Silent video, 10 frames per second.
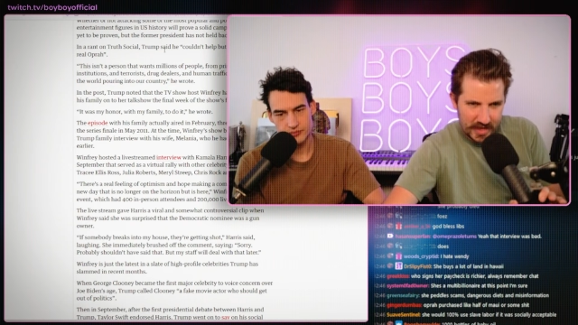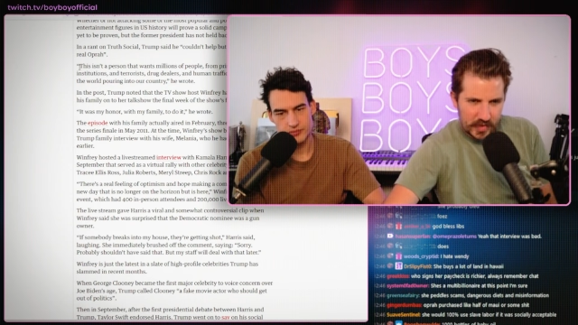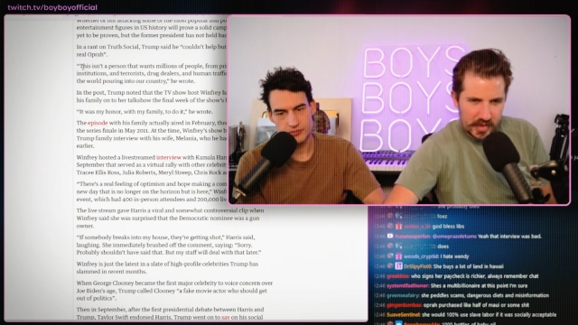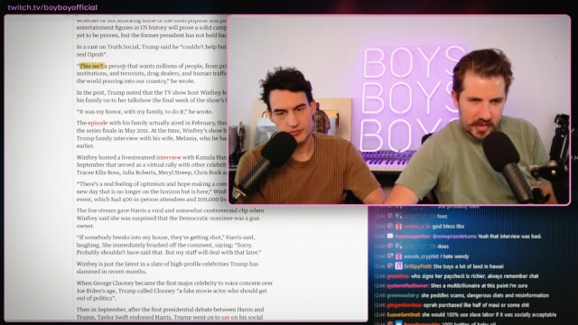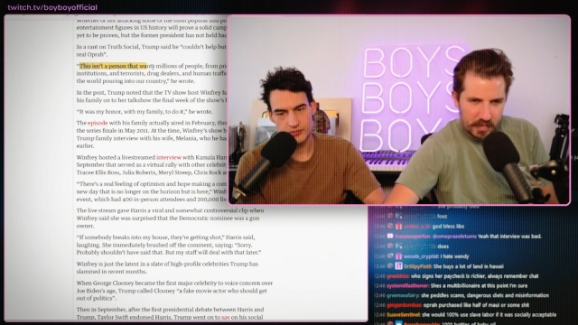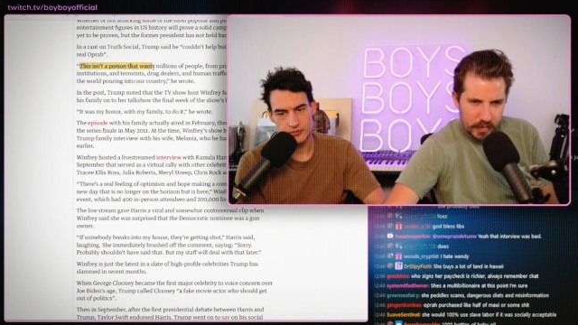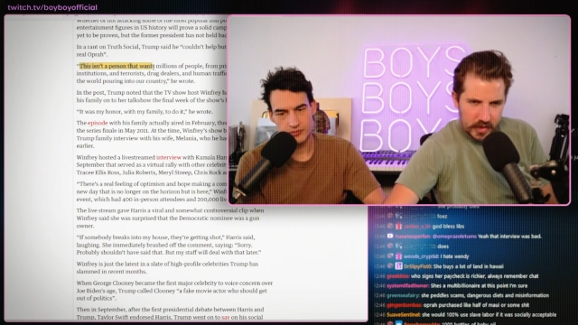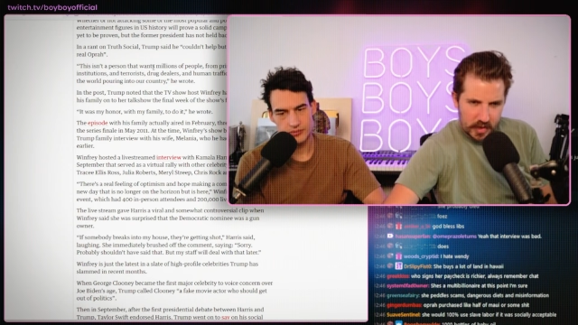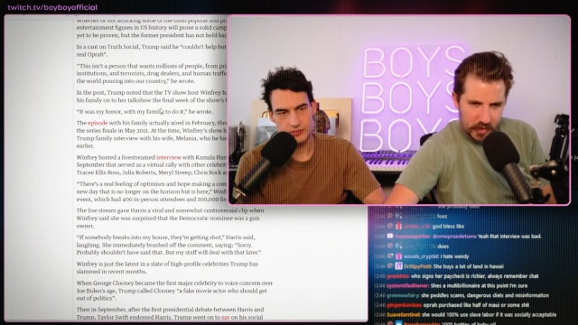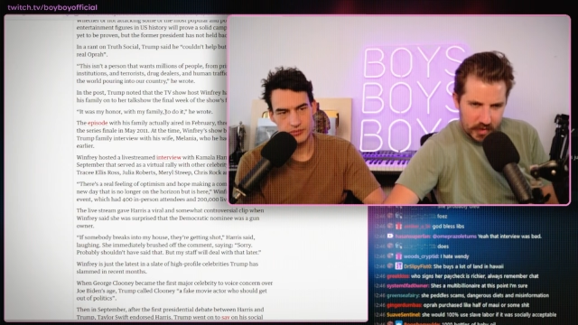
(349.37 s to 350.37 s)
Speaker 1: This isn't a per... Oh,
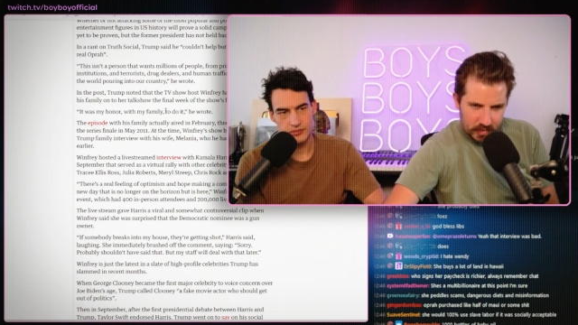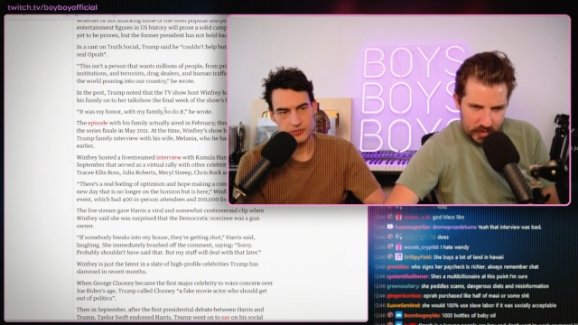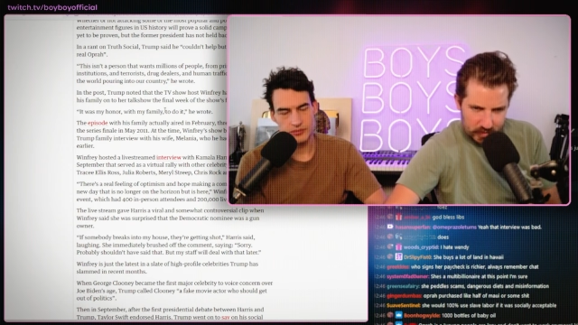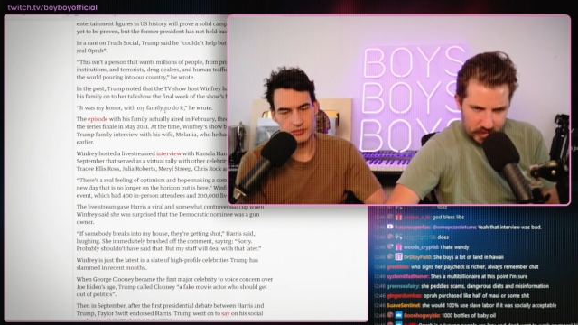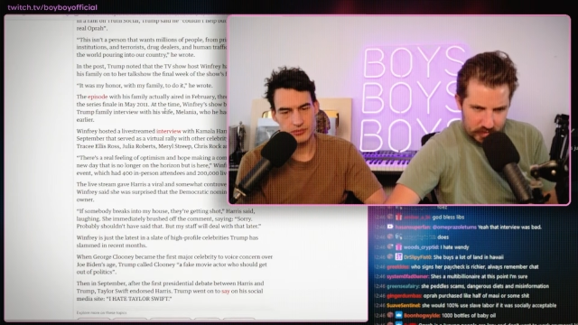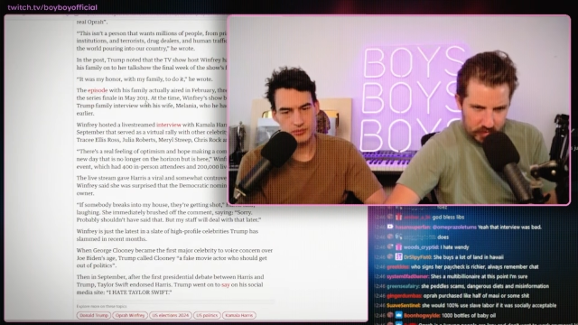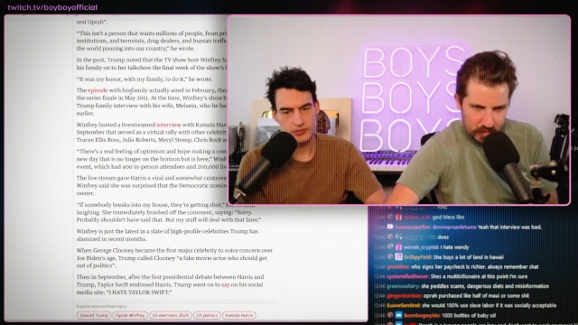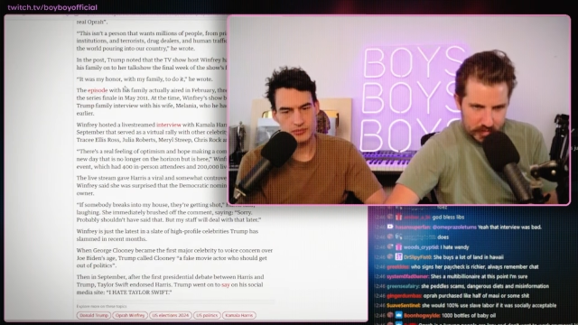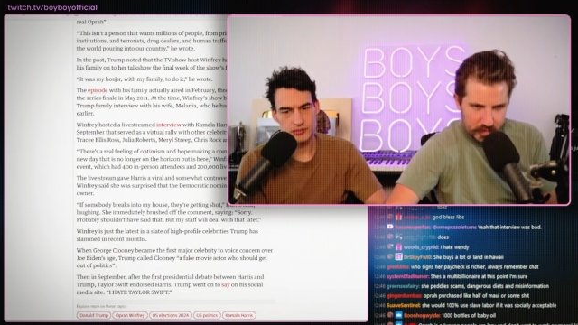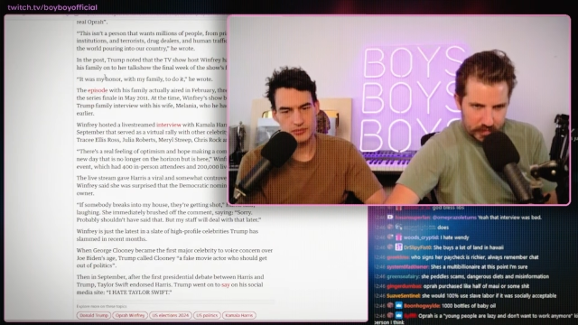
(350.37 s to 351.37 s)
wait, no. That's what we're up
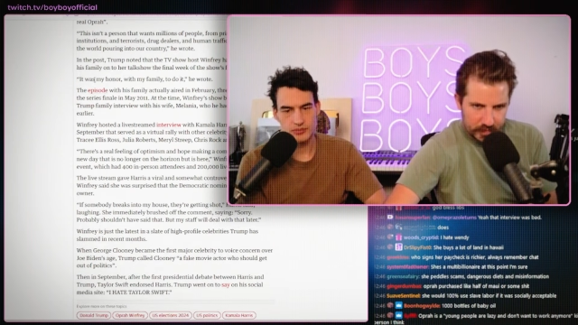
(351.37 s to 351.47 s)
to.